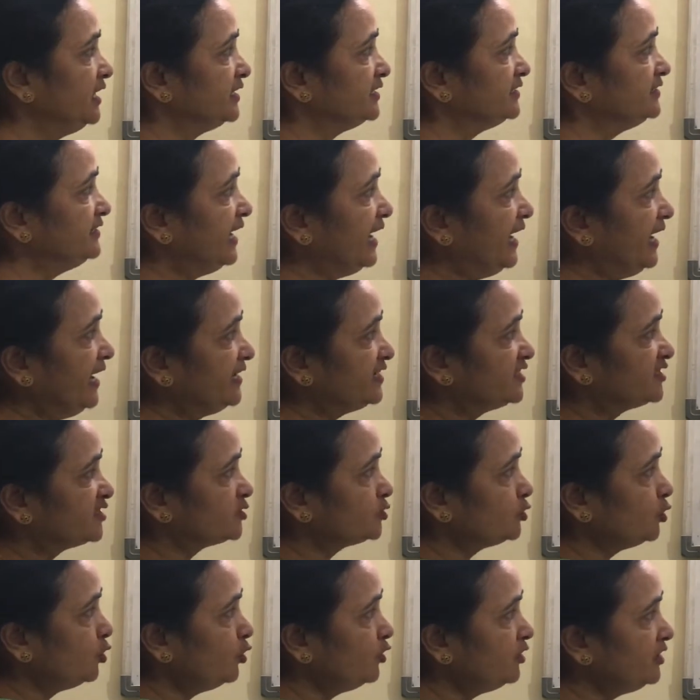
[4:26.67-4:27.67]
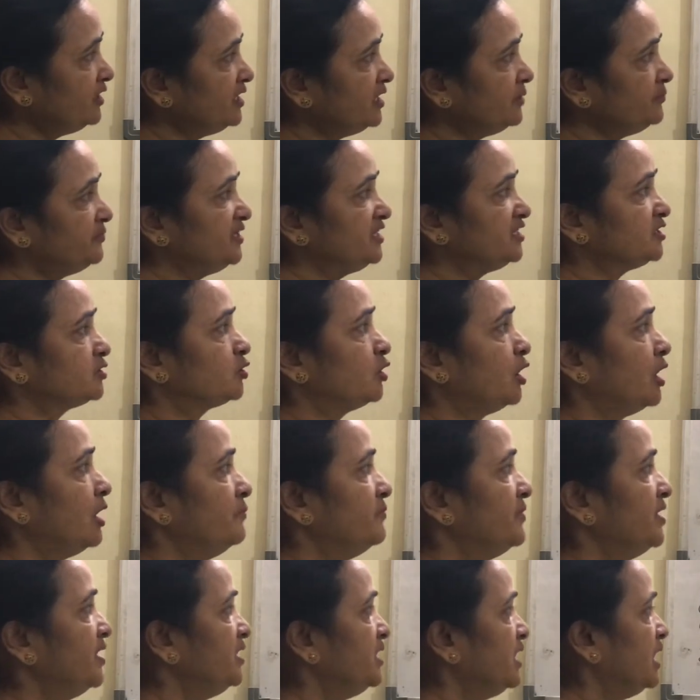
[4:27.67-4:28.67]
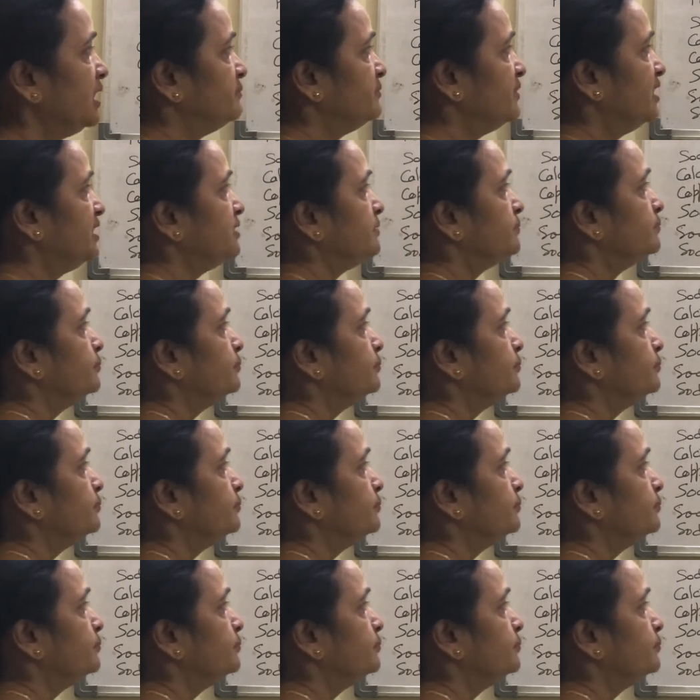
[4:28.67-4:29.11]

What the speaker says: that sodium is common among